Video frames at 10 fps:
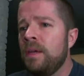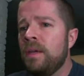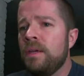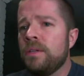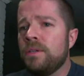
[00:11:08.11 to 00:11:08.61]

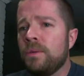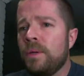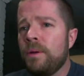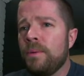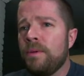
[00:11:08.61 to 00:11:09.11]
So here
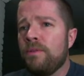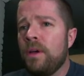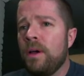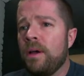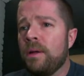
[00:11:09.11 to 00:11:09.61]
we've
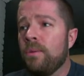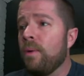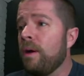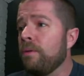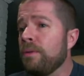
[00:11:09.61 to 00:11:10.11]
got,
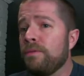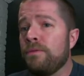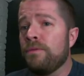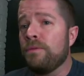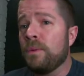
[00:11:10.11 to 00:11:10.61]
wow, the
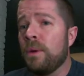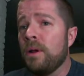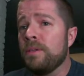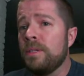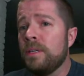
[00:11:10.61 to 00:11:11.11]

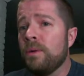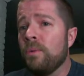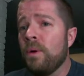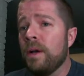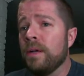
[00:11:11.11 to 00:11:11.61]
Ferocity of the
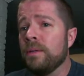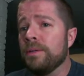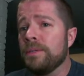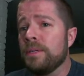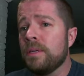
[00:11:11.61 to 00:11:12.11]
Wilds.